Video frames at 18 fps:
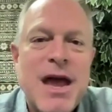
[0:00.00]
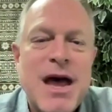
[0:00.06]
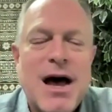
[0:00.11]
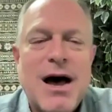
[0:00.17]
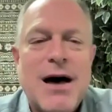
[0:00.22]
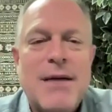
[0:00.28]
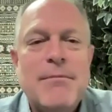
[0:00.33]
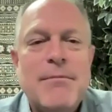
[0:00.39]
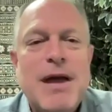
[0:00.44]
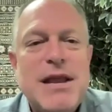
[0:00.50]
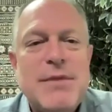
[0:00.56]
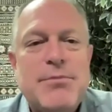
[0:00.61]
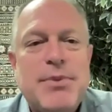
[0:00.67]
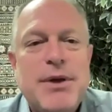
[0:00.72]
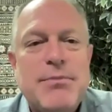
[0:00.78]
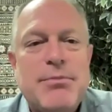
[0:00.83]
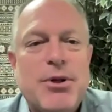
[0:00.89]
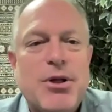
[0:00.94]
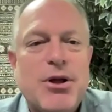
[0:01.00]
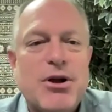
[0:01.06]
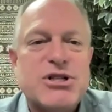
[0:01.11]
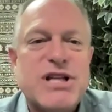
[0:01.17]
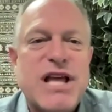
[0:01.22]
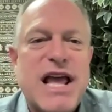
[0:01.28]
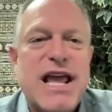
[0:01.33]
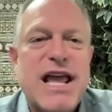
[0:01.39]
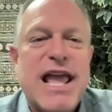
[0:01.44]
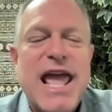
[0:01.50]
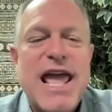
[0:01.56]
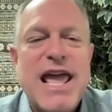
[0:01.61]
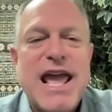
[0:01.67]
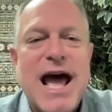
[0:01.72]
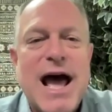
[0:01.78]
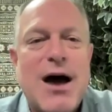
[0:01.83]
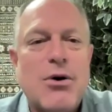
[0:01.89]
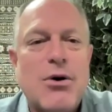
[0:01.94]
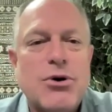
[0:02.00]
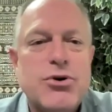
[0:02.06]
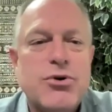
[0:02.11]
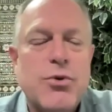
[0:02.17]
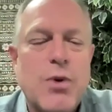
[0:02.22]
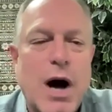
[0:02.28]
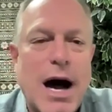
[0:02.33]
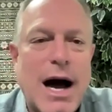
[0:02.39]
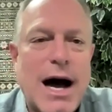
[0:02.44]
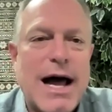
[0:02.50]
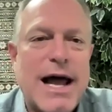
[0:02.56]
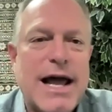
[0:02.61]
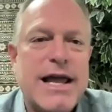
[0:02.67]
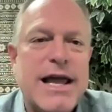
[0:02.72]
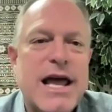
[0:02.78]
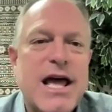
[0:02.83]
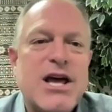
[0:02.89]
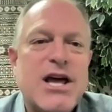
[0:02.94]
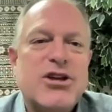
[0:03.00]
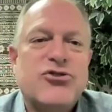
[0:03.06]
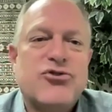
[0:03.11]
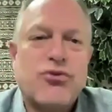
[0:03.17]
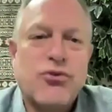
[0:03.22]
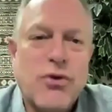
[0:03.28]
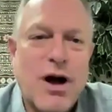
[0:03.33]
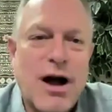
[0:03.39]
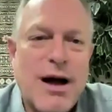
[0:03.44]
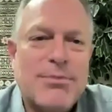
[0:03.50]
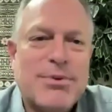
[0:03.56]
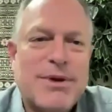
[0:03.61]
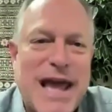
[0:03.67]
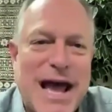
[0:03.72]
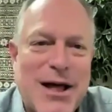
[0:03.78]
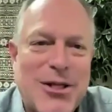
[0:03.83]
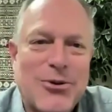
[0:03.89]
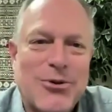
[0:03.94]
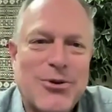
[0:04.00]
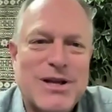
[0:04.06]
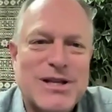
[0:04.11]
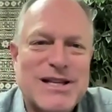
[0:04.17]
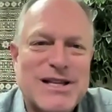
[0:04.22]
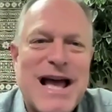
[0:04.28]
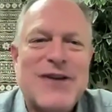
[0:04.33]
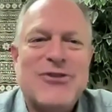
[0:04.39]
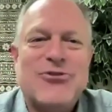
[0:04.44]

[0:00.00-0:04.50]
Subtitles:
Many people are saying, hey, how do I drop calories,